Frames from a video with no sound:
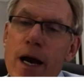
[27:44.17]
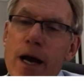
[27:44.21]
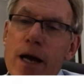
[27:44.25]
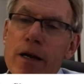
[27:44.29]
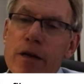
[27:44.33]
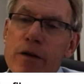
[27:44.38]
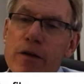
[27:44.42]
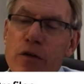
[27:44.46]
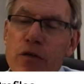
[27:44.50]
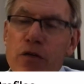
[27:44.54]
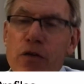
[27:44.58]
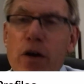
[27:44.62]
on
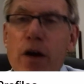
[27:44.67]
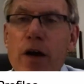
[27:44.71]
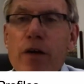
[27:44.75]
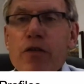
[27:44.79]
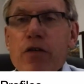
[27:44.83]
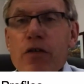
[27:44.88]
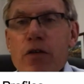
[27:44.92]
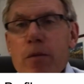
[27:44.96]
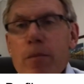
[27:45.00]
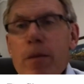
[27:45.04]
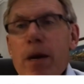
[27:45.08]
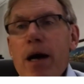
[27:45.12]
and
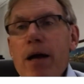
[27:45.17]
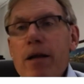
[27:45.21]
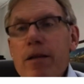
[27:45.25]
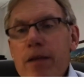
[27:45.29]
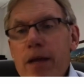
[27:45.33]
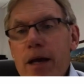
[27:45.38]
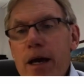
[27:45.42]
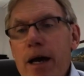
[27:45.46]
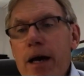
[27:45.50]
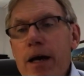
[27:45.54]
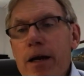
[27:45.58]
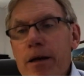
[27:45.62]
discussion about
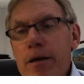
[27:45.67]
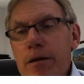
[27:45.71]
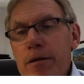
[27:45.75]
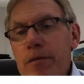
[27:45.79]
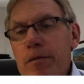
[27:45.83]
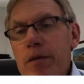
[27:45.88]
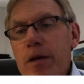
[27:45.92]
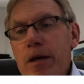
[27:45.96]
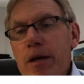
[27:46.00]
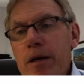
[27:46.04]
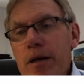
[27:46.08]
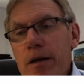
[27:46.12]
that,
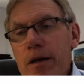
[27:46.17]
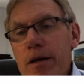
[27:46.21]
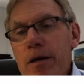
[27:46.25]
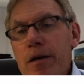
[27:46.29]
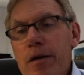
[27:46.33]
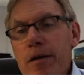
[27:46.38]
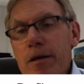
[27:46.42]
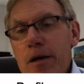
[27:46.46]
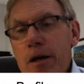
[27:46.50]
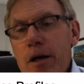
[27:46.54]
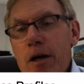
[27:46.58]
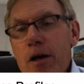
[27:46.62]
and
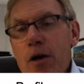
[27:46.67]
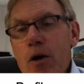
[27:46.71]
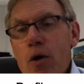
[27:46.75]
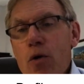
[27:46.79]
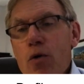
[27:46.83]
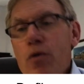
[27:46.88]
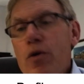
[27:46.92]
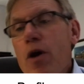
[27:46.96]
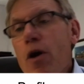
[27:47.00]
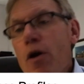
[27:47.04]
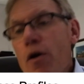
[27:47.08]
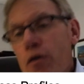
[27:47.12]

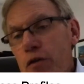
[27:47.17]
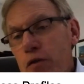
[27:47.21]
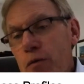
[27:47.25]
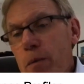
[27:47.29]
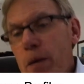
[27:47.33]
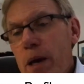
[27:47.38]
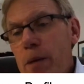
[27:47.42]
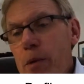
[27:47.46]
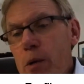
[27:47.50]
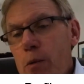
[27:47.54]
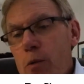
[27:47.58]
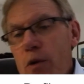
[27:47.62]
who knows?
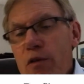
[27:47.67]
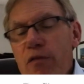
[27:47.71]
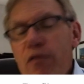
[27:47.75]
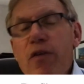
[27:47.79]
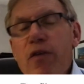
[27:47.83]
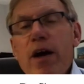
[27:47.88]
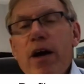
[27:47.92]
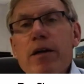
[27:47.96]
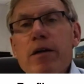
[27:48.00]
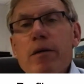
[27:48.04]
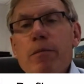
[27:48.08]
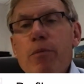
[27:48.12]
Maybe we'll
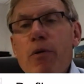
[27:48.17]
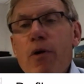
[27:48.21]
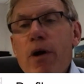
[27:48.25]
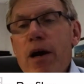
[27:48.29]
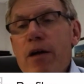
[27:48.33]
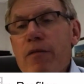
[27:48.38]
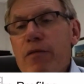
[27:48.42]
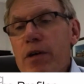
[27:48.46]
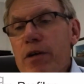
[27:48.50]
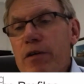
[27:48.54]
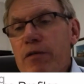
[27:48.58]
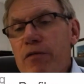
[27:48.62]
find a
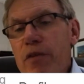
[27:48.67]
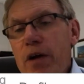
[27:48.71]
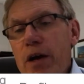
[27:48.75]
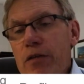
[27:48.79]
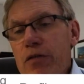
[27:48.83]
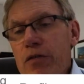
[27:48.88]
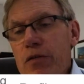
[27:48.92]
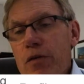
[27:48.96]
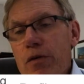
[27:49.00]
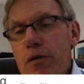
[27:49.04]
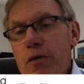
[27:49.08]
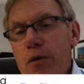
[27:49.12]
private
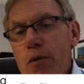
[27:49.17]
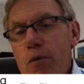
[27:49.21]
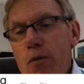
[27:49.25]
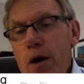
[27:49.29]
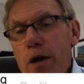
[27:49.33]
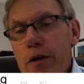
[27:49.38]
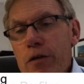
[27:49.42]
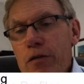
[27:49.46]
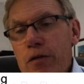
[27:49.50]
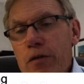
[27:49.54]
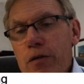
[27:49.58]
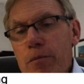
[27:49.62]
investor that
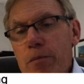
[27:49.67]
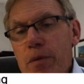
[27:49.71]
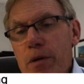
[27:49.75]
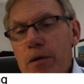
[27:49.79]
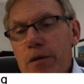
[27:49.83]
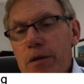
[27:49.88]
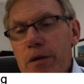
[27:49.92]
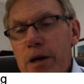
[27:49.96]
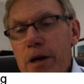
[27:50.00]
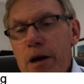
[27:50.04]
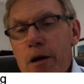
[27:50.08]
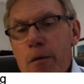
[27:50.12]
wants to
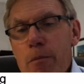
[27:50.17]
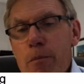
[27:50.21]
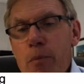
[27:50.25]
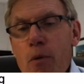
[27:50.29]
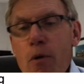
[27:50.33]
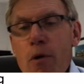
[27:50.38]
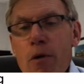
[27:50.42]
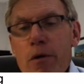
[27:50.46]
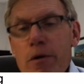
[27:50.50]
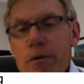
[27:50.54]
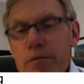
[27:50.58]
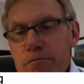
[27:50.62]
build an
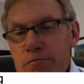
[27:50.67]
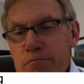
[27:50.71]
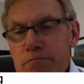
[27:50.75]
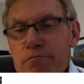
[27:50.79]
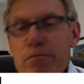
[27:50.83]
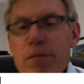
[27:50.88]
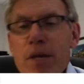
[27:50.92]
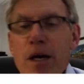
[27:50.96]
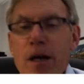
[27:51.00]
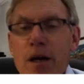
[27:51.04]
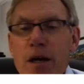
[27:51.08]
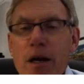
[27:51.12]
airport and
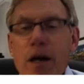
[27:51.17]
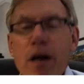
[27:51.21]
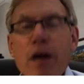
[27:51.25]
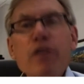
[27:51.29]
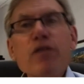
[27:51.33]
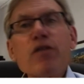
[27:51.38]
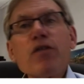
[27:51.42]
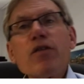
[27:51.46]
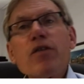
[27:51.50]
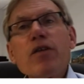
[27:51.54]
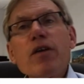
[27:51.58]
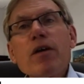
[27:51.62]

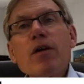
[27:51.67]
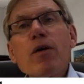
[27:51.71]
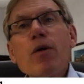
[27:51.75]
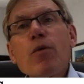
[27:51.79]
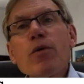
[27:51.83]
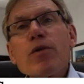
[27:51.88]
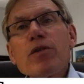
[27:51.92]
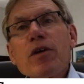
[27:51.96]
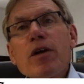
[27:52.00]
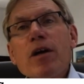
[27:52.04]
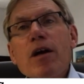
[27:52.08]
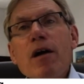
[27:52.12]
cuts a deal
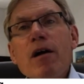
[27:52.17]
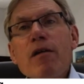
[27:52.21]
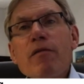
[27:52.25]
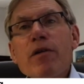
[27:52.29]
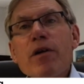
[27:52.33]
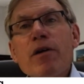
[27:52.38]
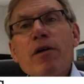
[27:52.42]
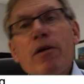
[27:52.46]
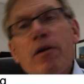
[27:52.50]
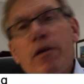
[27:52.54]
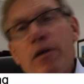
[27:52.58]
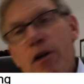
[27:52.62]
with the
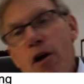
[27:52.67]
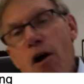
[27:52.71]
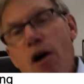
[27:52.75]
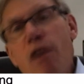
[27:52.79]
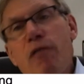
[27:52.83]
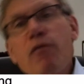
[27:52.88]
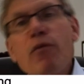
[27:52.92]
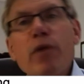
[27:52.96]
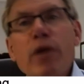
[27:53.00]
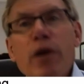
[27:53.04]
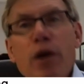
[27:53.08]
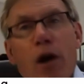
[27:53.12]
governor, and
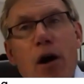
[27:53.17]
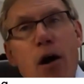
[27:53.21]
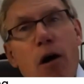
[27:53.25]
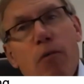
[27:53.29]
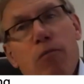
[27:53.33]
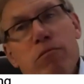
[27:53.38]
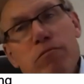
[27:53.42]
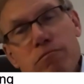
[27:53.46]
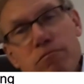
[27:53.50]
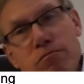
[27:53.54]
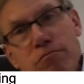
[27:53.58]
off we go.